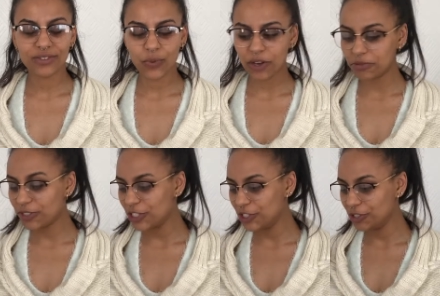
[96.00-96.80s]
Welcome
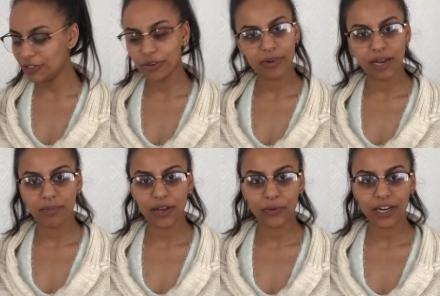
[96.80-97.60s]
to Rate
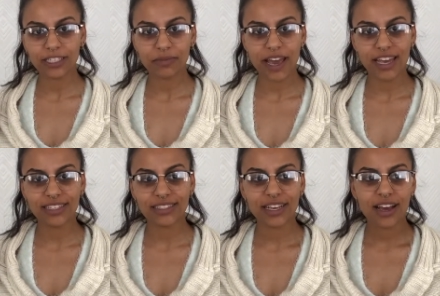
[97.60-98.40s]
My
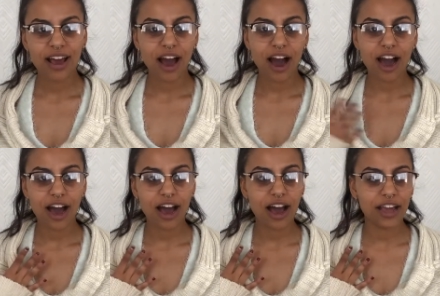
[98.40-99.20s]
Workspace.
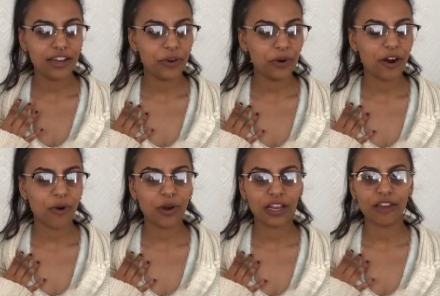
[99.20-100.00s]
I know we're
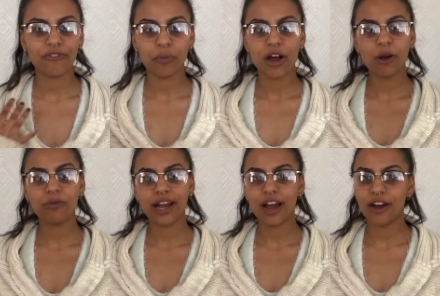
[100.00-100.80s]
all working from
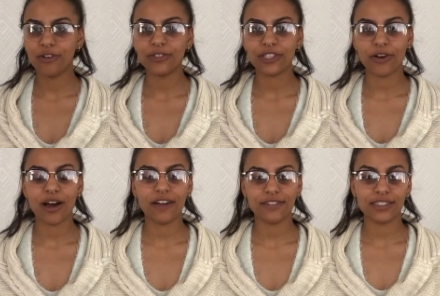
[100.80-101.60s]
home now,
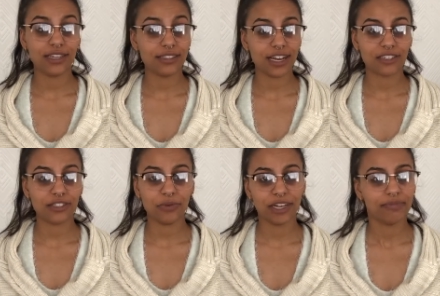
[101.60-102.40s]
so I've decided to
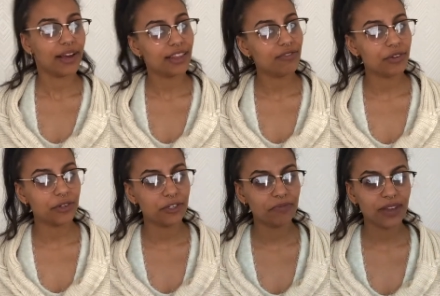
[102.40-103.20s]
actually work in my living
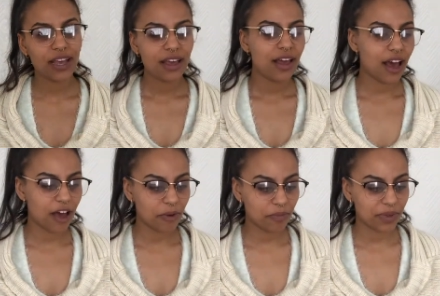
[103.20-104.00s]
room
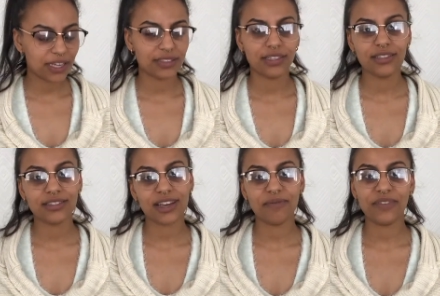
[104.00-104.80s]
because
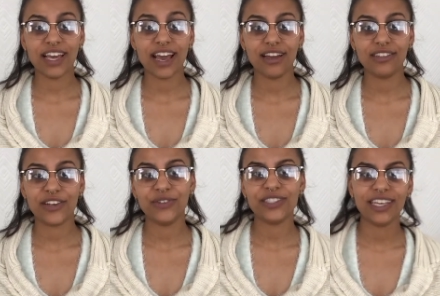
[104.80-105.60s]
it's comfy and
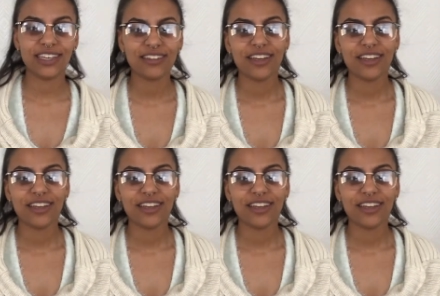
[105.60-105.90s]
cozy.